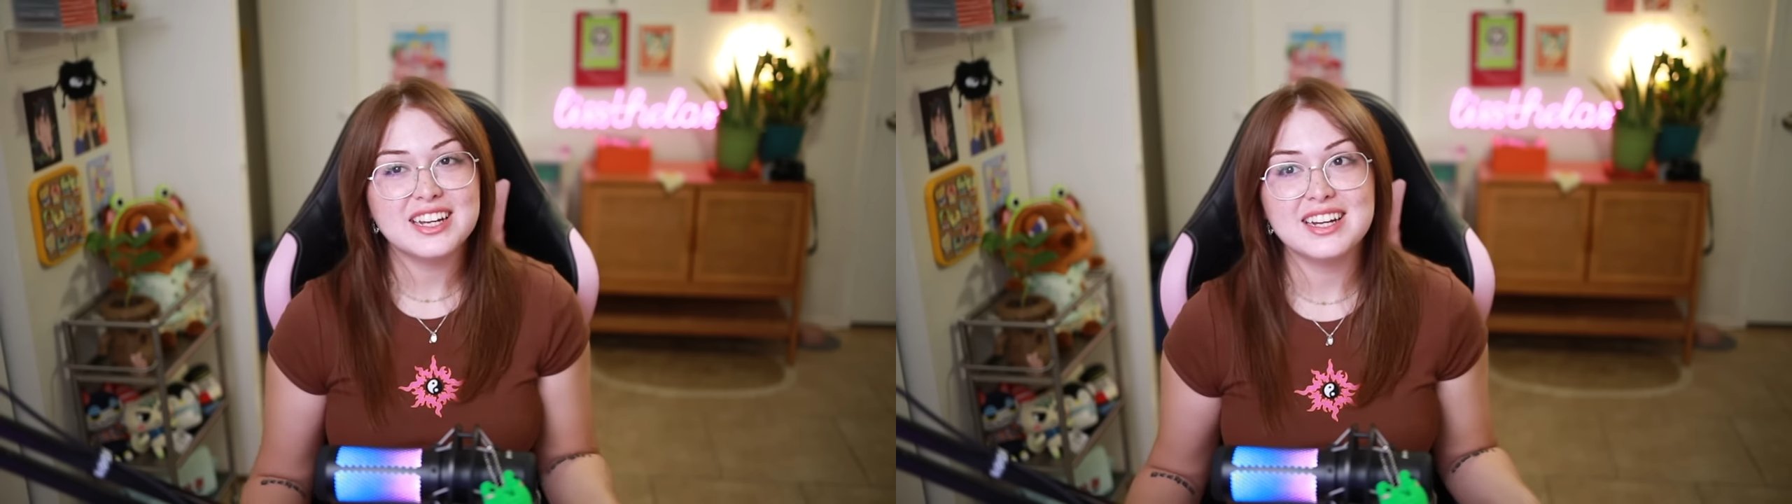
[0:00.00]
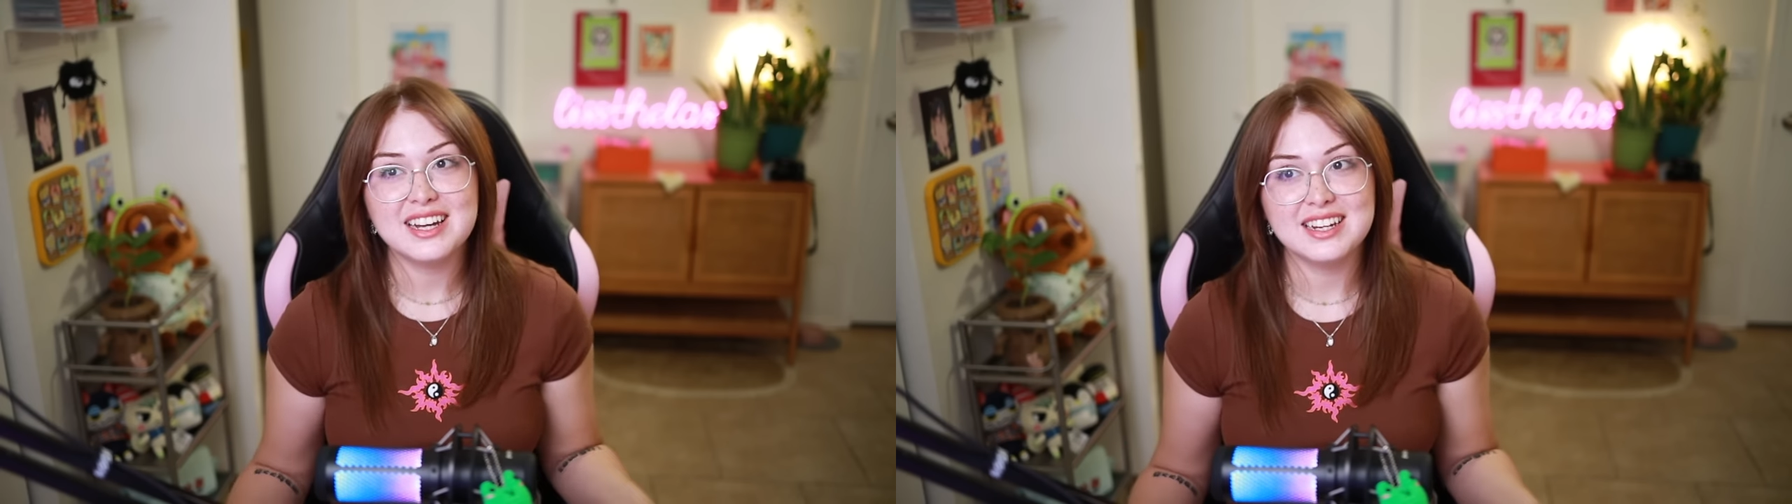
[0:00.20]

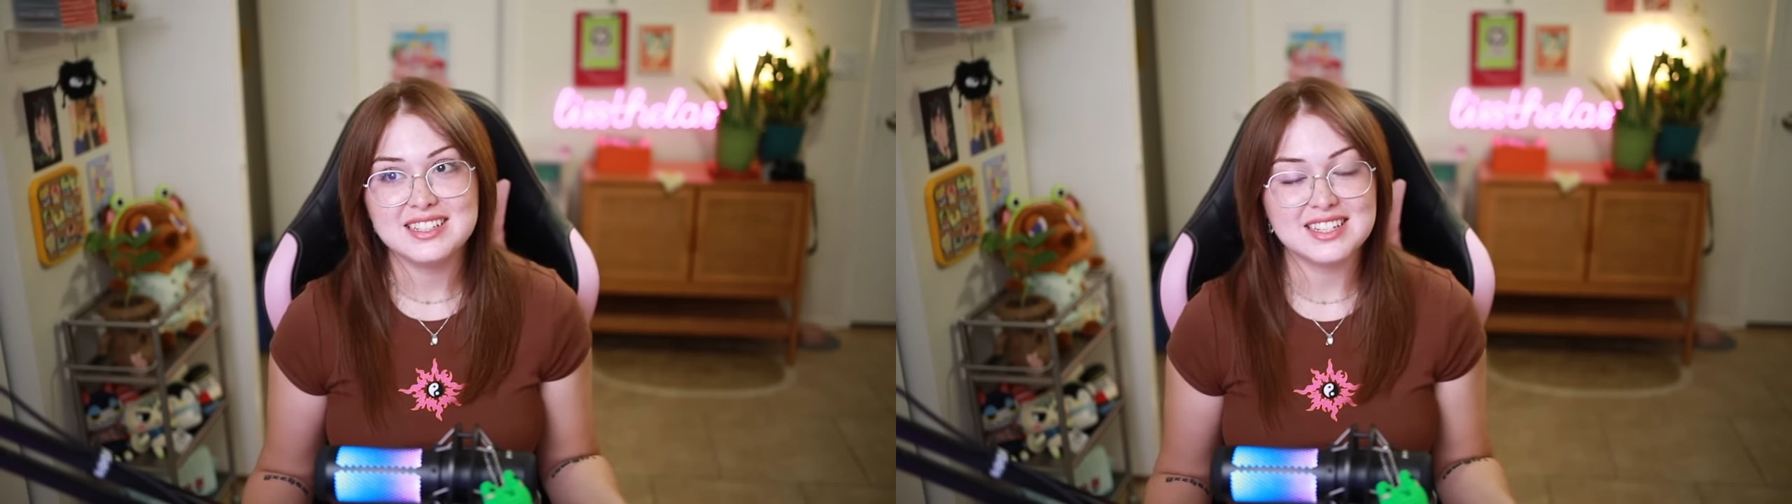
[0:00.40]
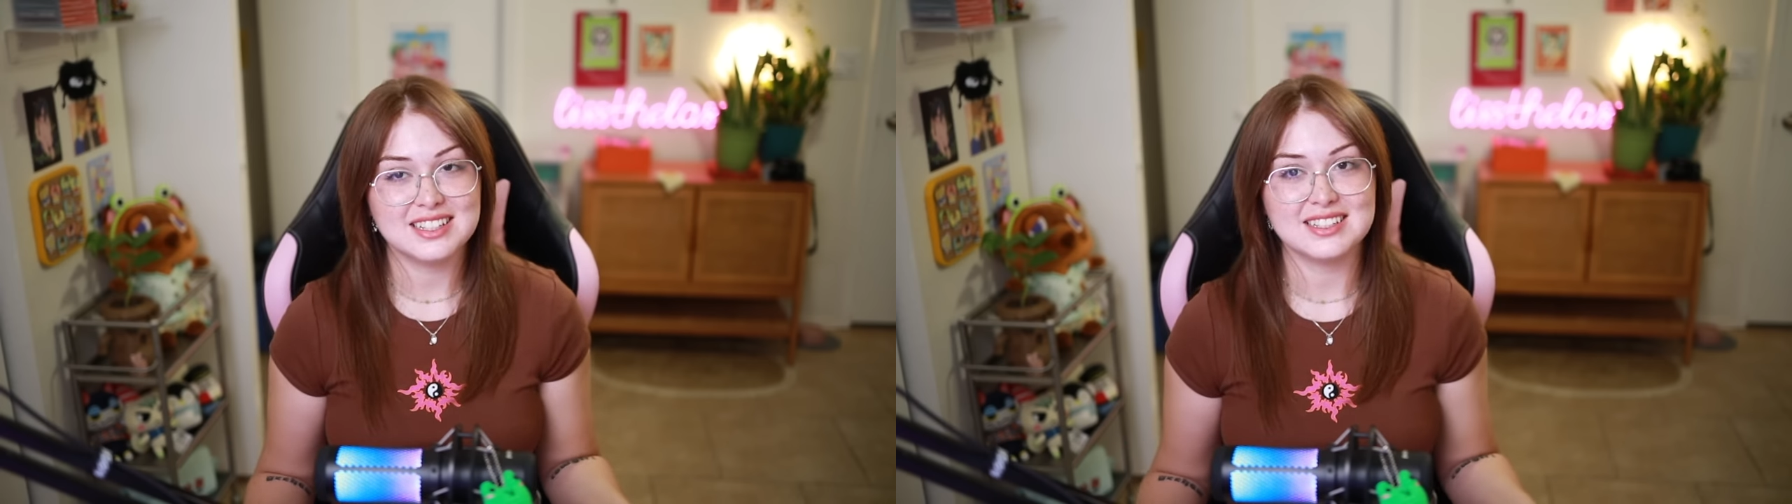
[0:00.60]
get
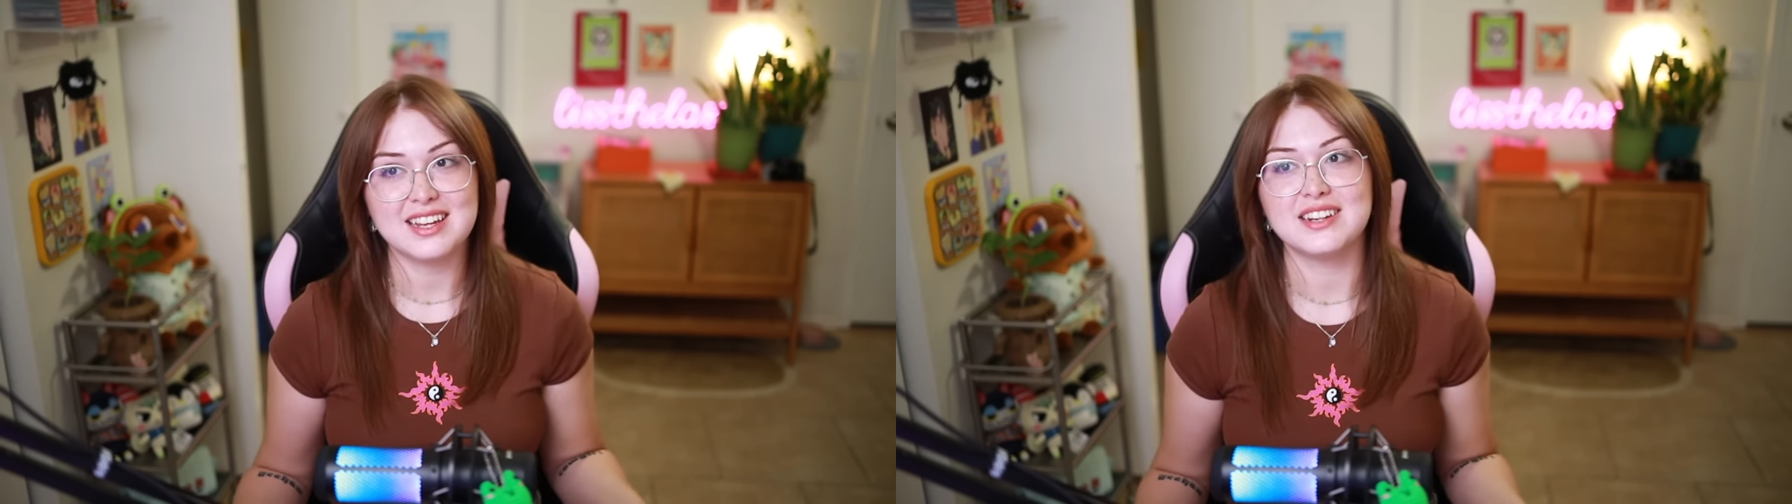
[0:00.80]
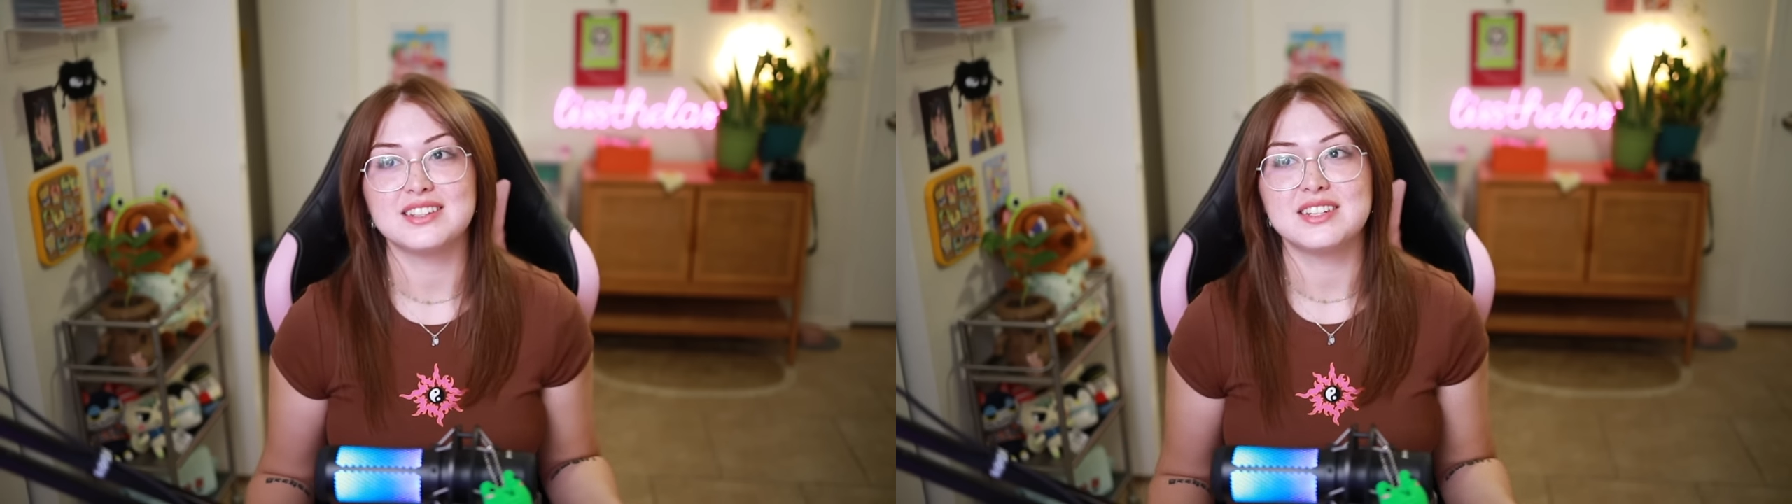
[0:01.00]
into this
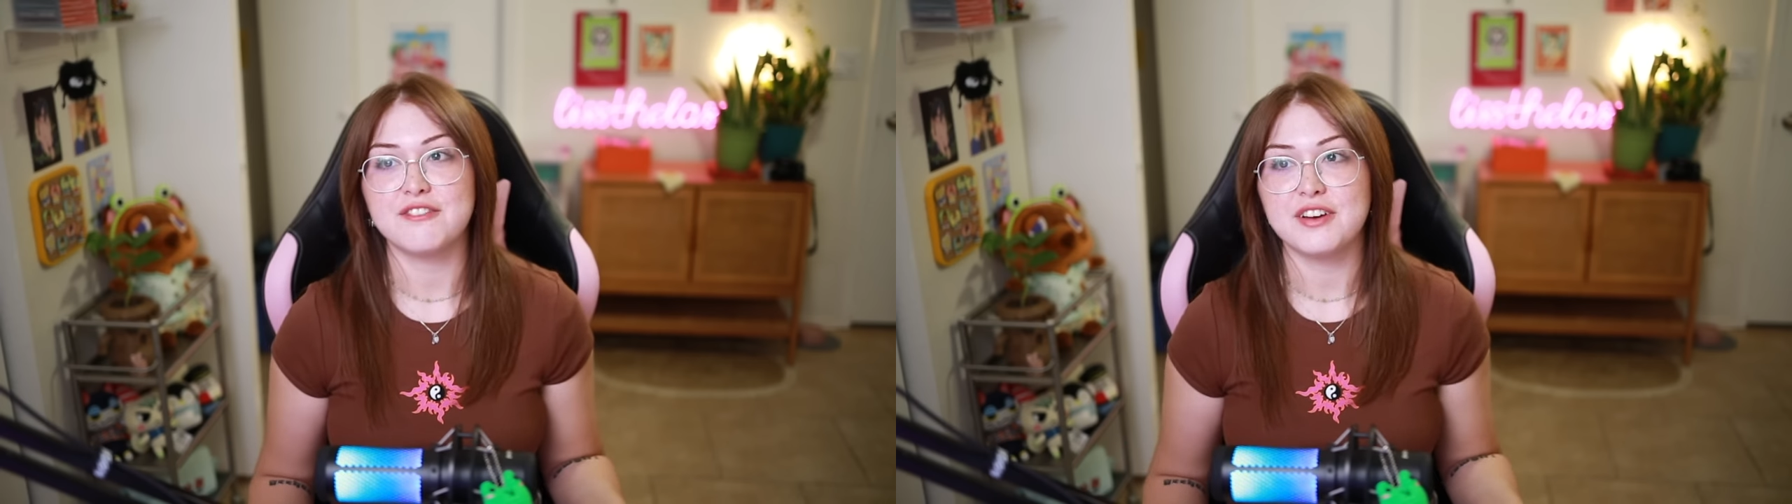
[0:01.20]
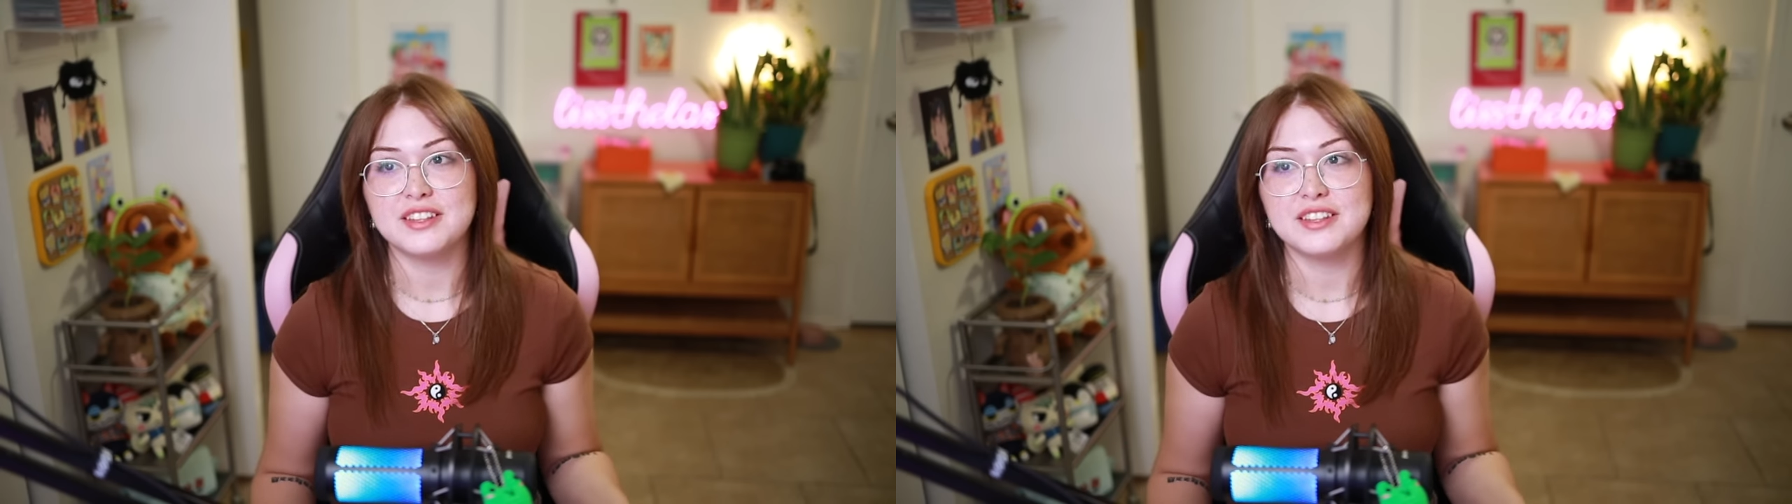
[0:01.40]
kind of stuff,